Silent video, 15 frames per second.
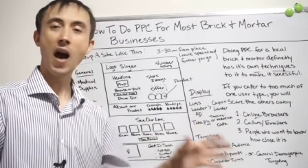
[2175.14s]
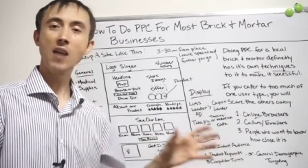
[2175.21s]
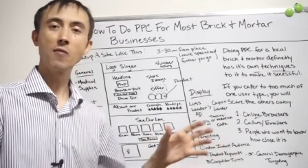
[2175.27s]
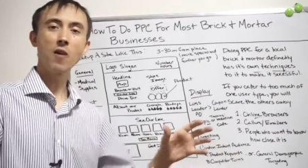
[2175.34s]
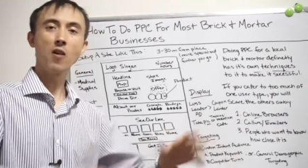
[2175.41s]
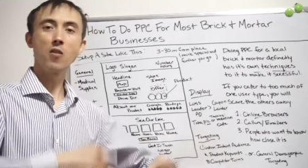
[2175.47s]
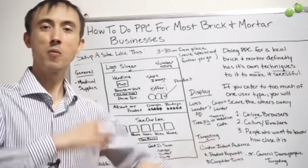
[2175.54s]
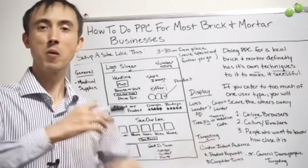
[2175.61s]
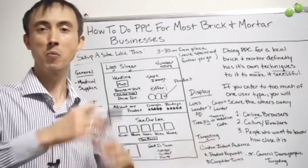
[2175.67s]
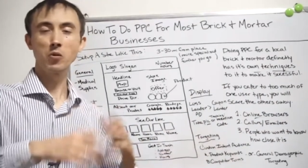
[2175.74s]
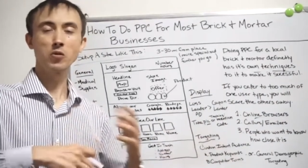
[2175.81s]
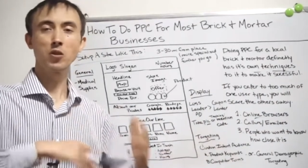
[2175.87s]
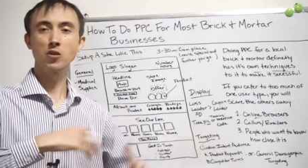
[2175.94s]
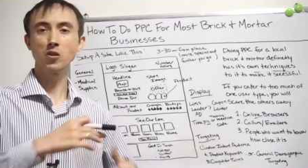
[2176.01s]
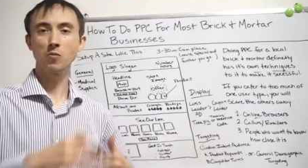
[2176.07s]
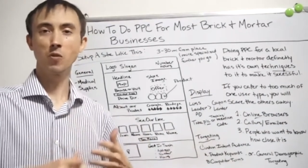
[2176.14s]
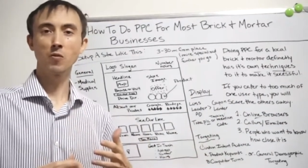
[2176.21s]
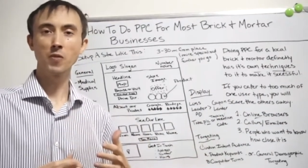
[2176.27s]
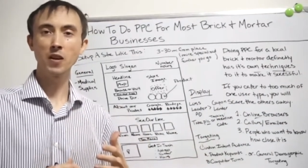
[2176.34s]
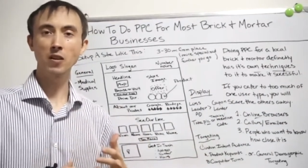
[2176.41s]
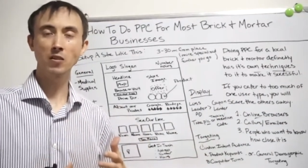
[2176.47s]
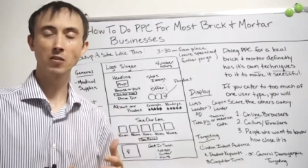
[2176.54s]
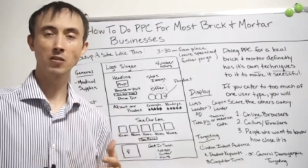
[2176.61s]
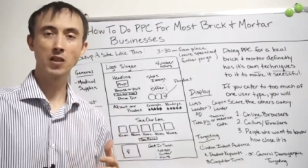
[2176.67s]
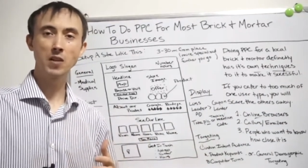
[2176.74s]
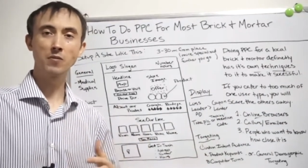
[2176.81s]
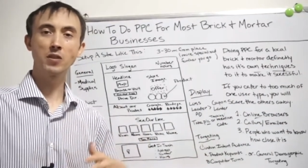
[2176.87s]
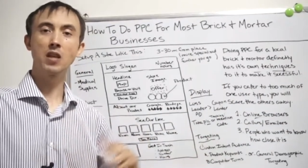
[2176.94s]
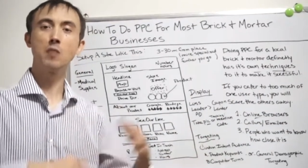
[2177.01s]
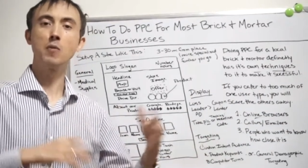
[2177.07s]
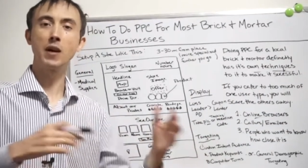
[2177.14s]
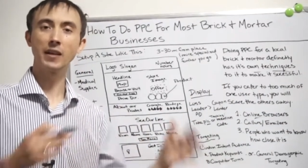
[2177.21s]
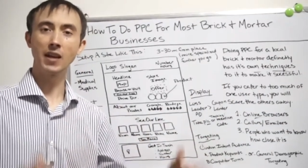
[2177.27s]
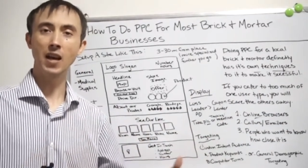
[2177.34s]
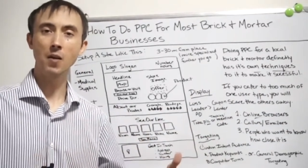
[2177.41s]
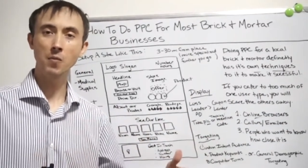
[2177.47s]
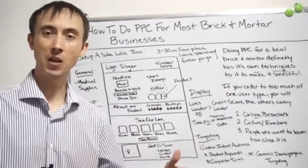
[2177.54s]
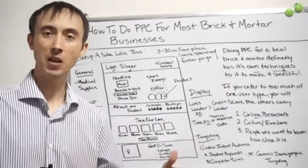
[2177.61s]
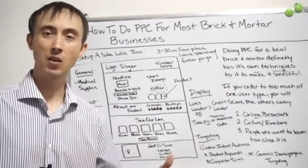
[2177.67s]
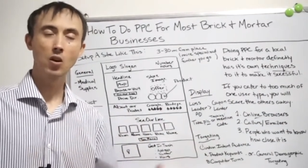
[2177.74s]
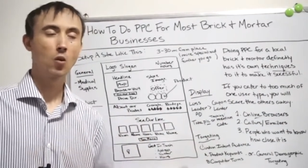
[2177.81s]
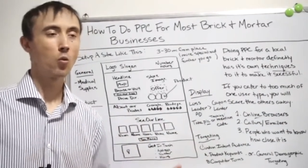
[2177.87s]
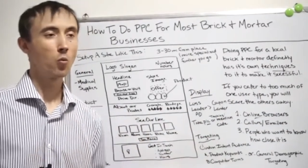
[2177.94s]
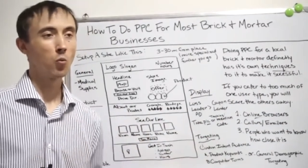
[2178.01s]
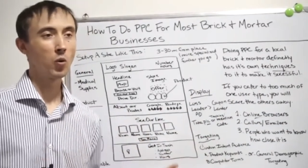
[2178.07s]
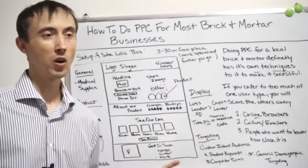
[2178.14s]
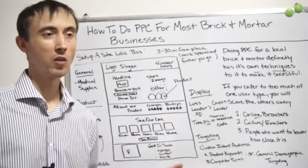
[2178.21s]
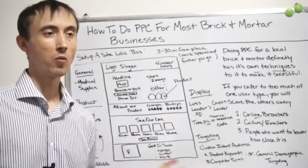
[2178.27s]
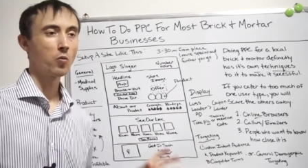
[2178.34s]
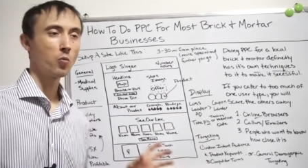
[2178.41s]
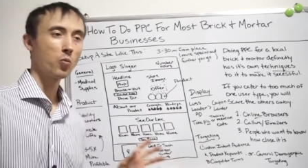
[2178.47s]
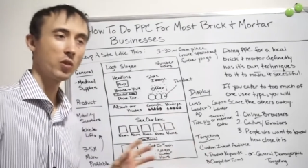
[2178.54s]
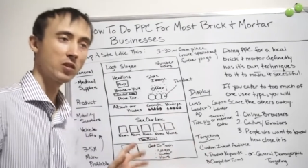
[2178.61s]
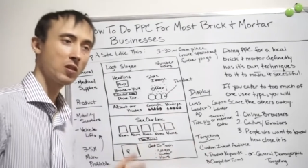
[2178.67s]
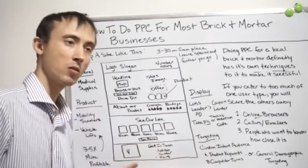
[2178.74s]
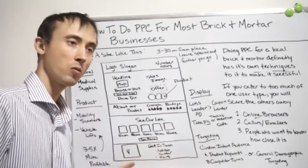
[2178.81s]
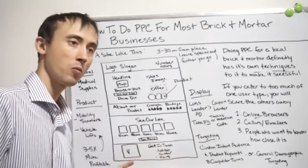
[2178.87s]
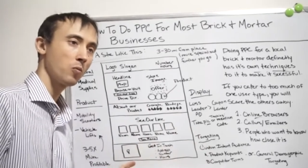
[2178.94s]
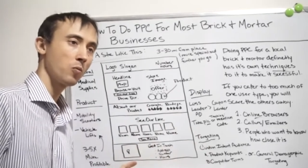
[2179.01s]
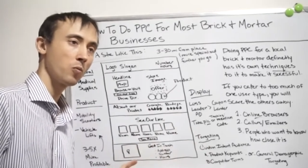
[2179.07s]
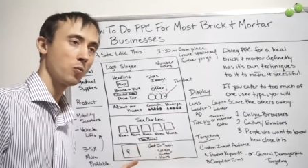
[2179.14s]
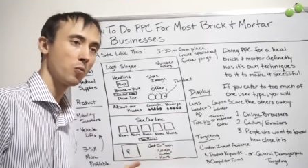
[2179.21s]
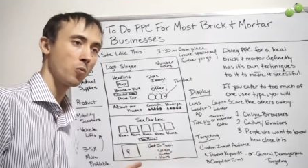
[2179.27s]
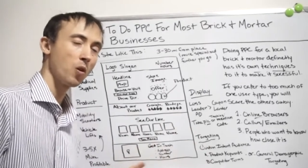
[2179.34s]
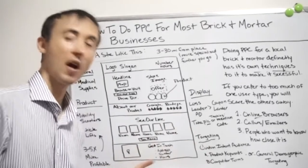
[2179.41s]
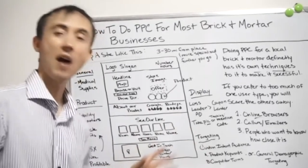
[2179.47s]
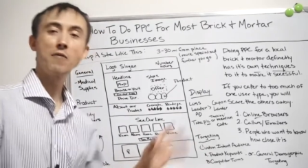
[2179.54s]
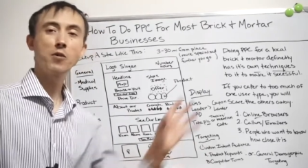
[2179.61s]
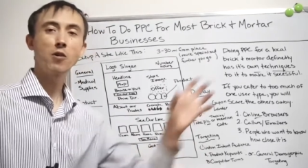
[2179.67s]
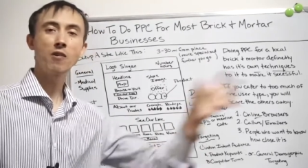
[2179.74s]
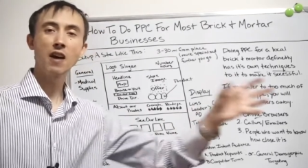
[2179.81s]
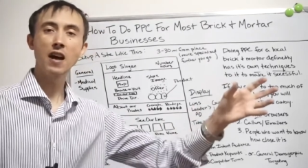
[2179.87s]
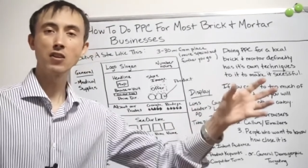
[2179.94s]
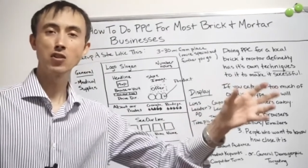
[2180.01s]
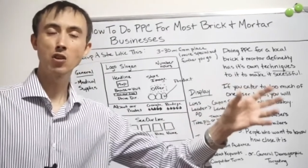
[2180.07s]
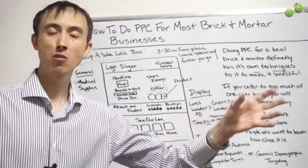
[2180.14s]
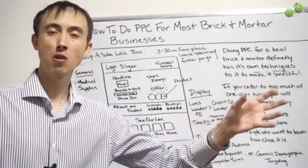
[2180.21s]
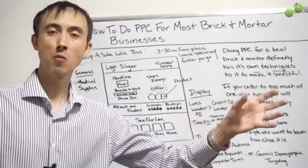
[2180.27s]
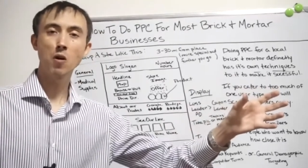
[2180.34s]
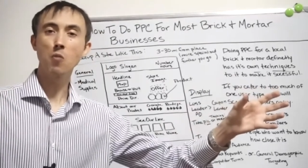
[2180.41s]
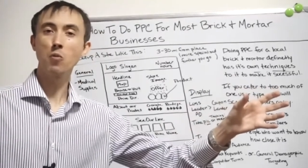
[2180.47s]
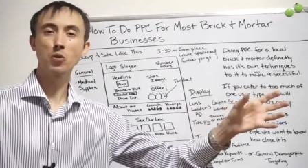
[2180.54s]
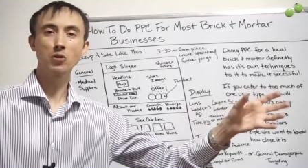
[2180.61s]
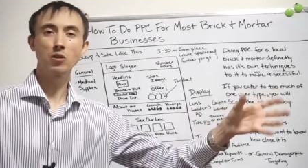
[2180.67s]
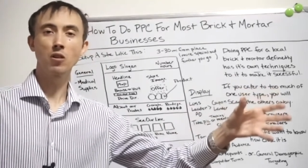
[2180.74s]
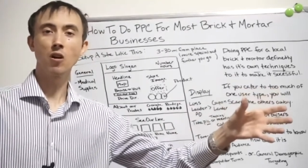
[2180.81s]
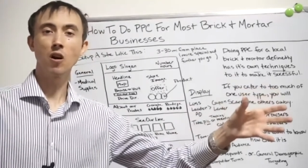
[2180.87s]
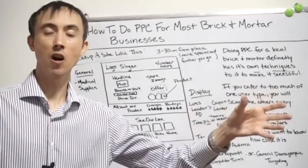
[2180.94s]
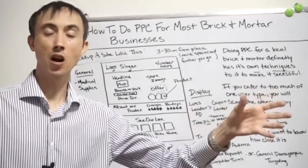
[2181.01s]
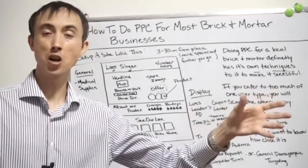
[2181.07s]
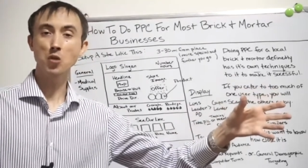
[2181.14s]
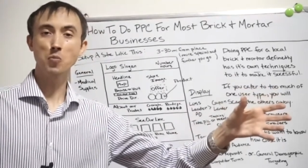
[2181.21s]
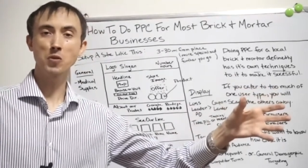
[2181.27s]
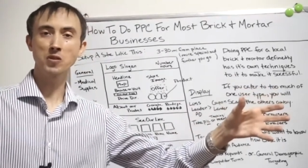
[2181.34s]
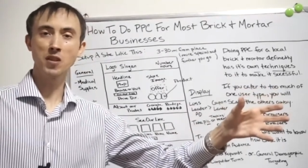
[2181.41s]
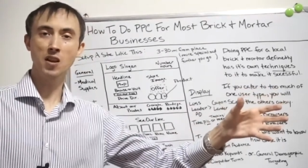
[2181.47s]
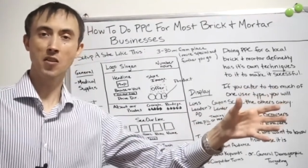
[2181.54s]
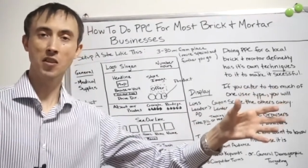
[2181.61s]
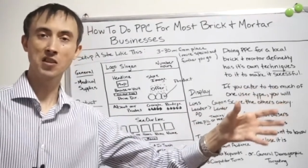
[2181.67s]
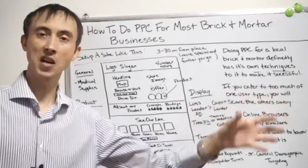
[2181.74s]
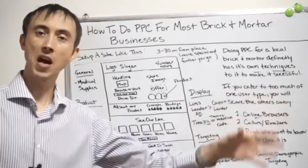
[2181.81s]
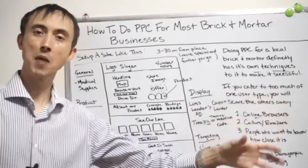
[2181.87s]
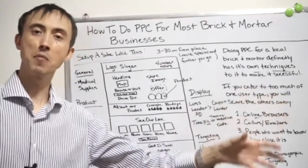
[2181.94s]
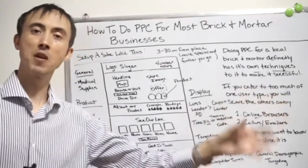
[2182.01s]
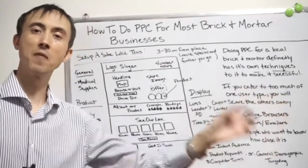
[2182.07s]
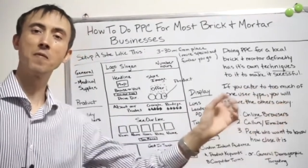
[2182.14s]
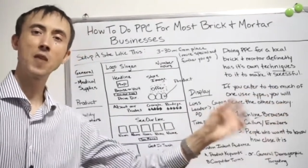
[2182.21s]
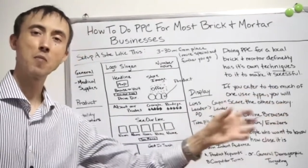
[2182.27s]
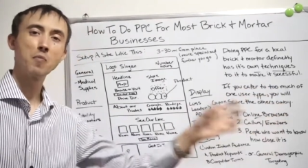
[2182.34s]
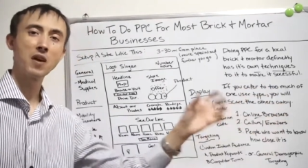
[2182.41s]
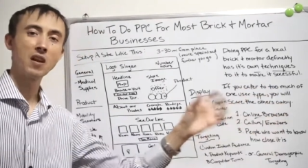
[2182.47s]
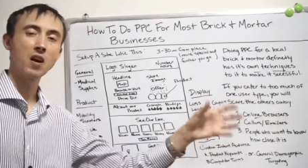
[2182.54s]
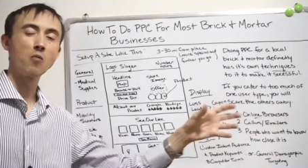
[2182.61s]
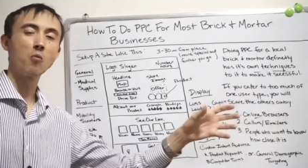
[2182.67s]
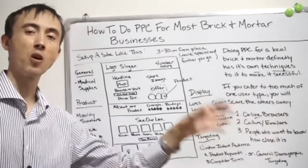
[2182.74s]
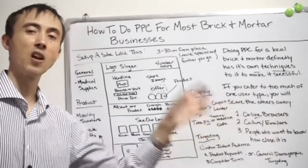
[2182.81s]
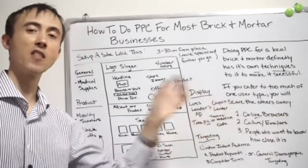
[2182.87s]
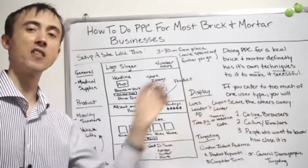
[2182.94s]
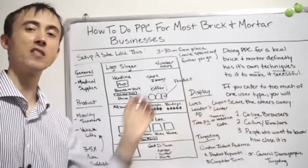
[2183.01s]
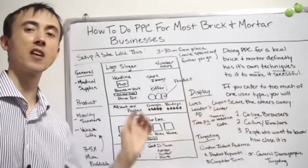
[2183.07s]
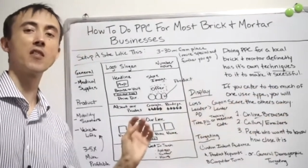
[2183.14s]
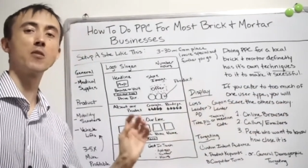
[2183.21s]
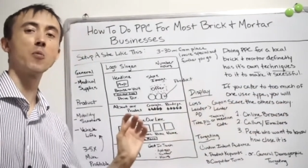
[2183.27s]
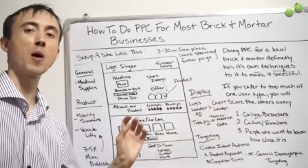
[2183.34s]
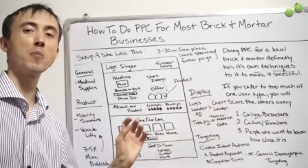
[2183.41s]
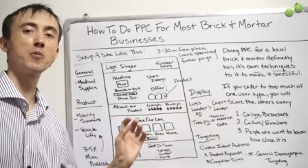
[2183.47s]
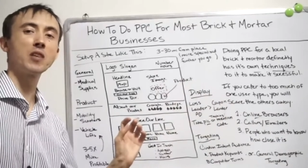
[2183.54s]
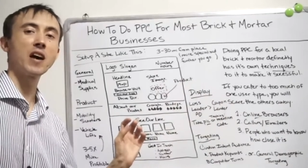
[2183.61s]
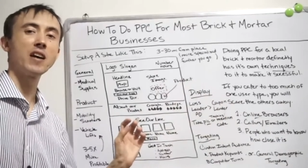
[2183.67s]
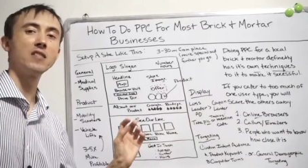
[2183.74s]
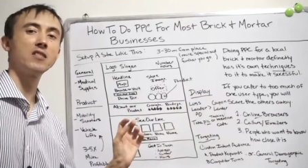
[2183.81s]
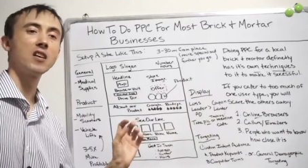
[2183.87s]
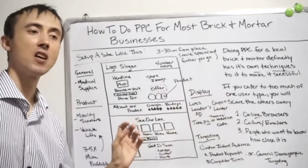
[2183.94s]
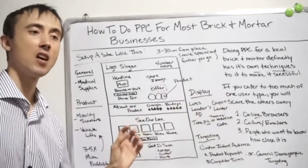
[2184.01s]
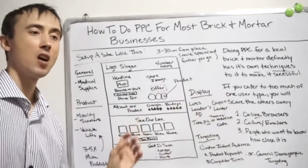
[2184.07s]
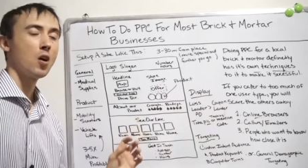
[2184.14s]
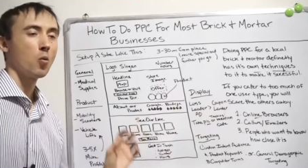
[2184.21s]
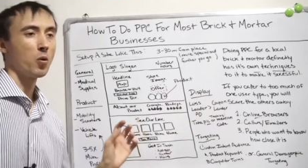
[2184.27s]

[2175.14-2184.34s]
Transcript: out of all the people searching for vehicle lifts in Miami, we'll have your ad show up almost 100% of the time if they've been on one of these other websites.